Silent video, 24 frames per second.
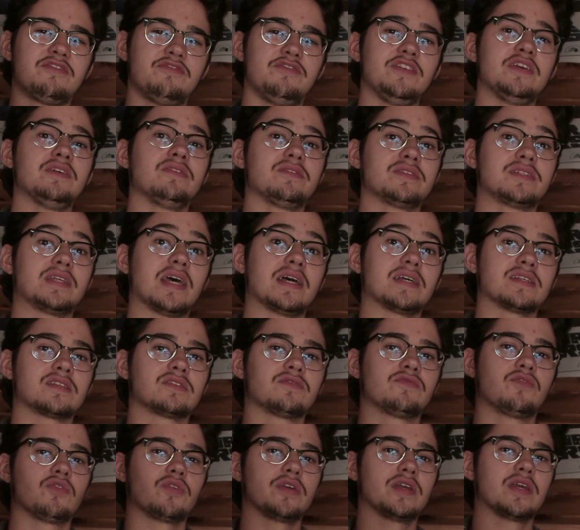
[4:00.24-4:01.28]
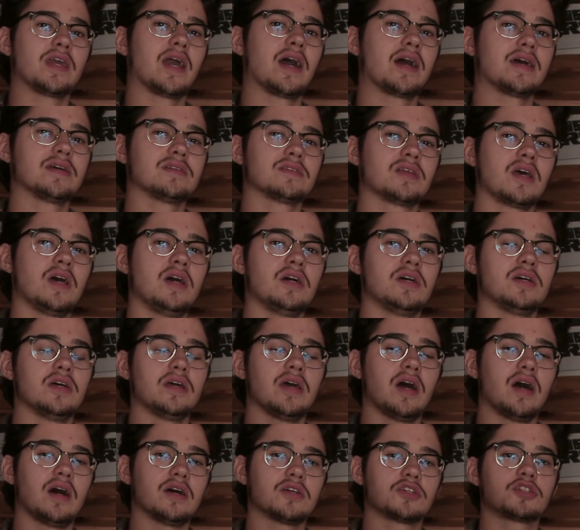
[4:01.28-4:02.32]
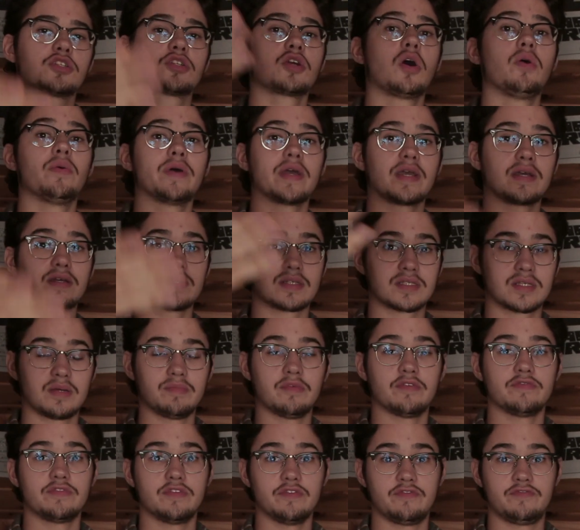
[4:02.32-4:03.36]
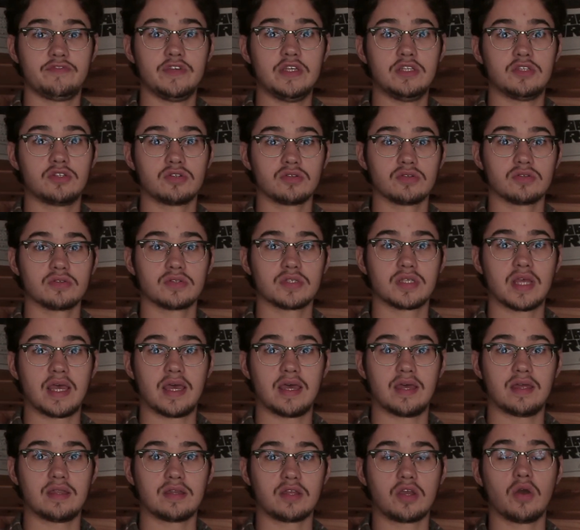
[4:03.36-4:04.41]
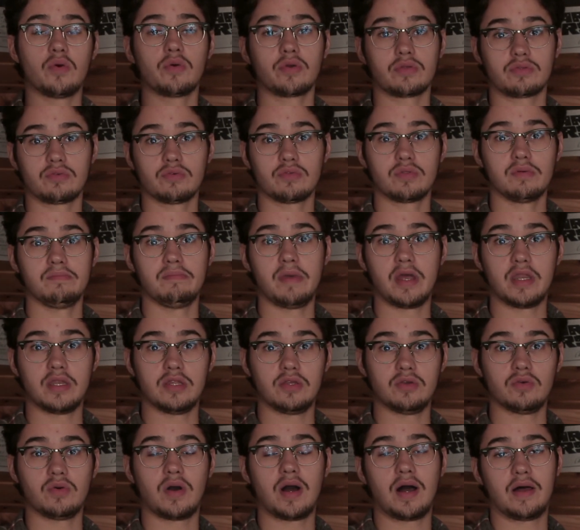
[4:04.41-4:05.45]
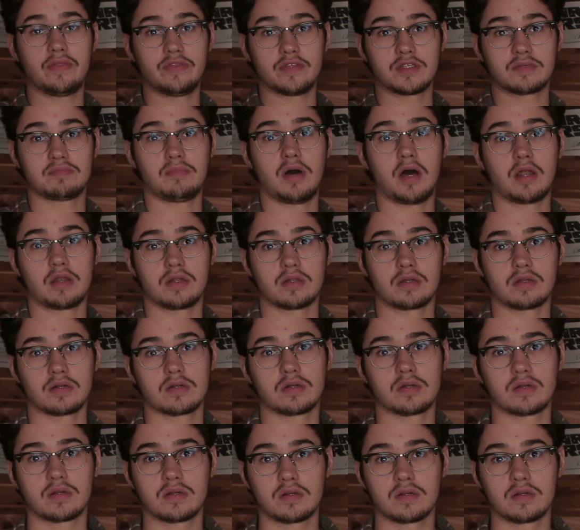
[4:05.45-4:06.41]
field test for you guys showing some of the features and going through the menu on this monitor.